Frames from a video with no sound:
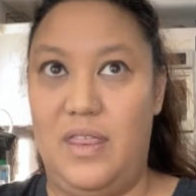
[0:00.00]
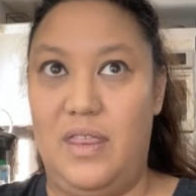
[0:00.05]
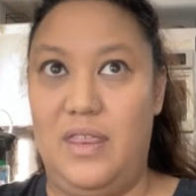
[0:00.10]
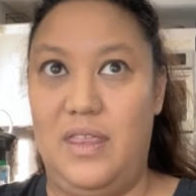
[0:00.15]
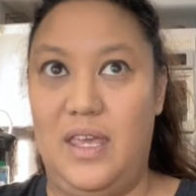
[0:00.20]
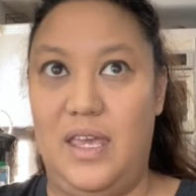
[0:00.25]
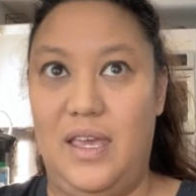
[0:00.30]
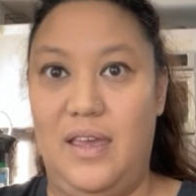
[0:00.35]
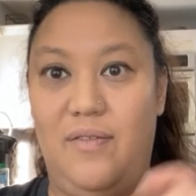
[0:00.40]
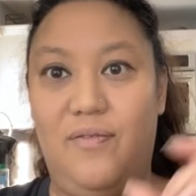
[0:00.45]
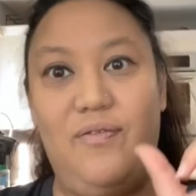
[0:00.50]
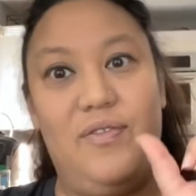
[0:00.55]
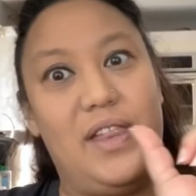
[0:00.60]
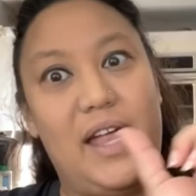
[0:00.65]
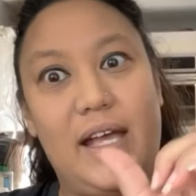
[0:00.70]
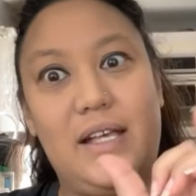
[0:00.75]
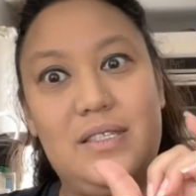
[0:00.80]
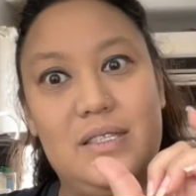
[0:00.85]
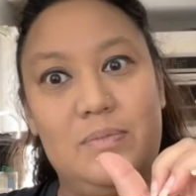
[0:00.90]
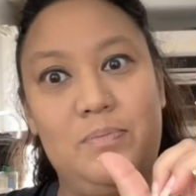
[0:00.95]
the
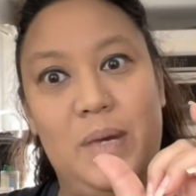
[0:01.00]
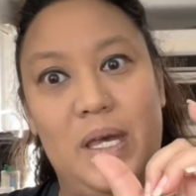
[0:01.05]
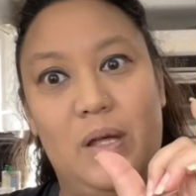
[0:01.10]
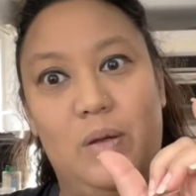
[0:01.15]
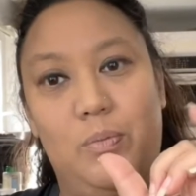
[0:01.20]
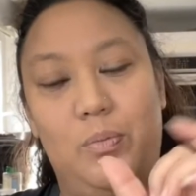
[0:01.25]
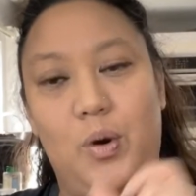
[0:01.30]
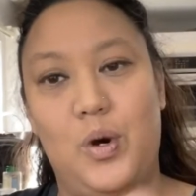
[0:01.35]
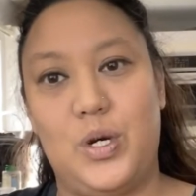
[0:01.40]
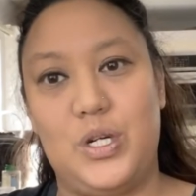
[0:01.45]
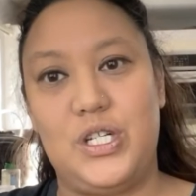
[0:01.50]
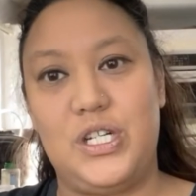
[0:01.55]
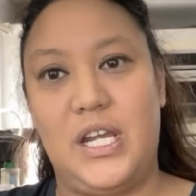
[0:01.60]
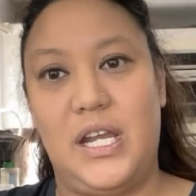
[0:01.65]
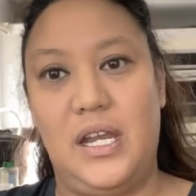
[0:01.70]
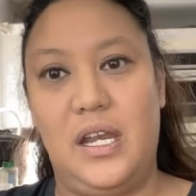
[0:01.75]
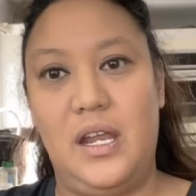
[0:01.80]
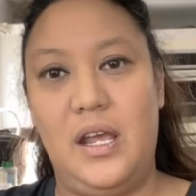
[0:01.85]
flex meal portion,